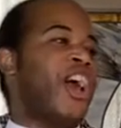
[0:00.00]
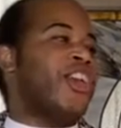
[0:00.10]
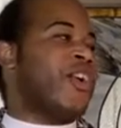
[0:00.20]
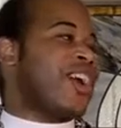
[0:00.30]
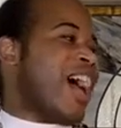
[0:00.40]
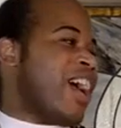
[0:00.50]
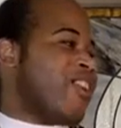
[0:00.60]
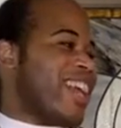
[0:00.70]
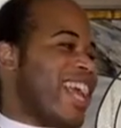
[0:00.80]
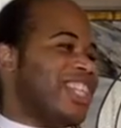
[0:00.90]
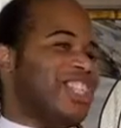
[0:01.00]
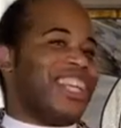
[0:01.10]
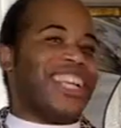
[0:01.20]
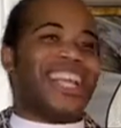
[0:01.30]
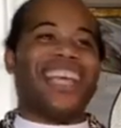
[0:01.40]
Your
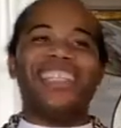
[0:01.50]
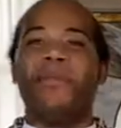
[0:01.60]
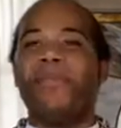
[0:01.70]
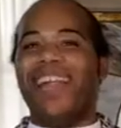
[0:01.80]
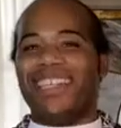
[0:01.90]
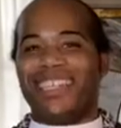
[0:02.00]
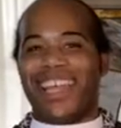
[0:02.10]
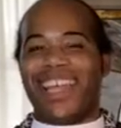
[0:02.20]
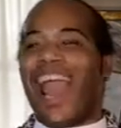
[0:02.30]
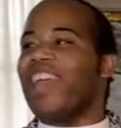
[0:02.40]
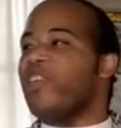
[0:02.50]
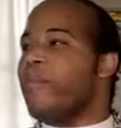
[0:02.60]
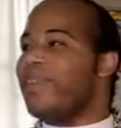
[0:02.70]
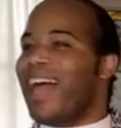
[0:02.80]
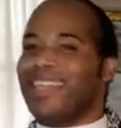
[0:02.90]
congregation is a blessing, and you
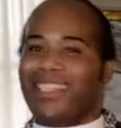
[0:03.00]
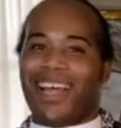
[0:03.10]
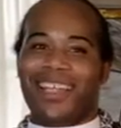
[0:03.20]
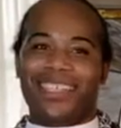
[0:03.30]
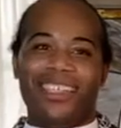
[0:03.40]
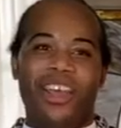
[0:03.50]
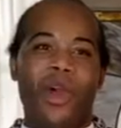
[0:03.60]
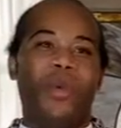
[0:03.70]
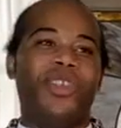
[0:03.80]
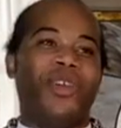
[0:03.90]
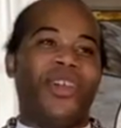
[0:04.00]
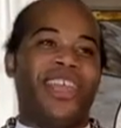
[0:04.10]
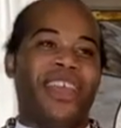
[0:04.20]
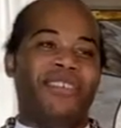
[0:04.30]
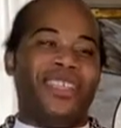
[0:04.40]
bless us with your
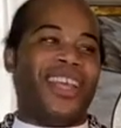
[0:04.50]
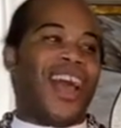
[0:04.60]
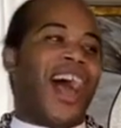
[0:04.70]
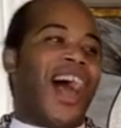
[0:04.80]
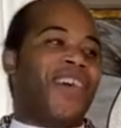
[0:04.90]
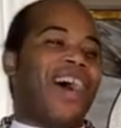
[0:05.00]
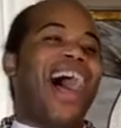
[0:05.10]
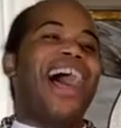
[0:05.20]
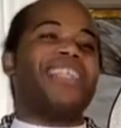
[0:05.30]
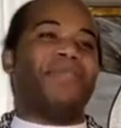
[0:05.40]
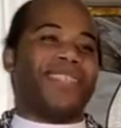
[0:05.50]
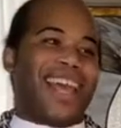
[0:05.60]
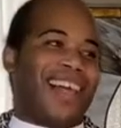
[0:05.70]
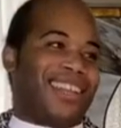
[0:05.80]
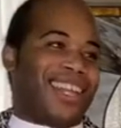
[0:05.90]
gifts of
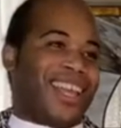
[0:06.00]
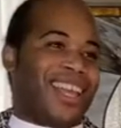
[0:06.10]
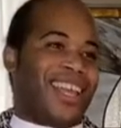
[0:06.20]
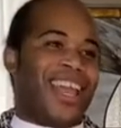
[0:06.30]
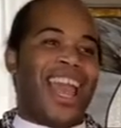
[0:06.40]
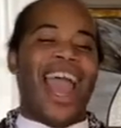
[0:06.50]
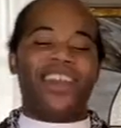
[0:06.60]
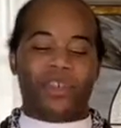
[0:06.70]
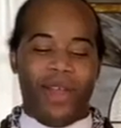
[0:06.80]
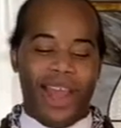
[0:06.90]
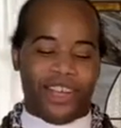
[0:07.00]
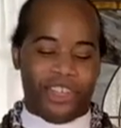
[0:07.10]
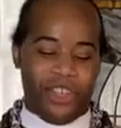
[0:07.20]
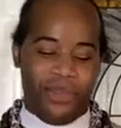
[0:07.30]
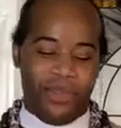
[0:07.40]
hospitality and
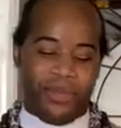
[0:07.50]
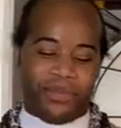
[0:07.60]
gratitude.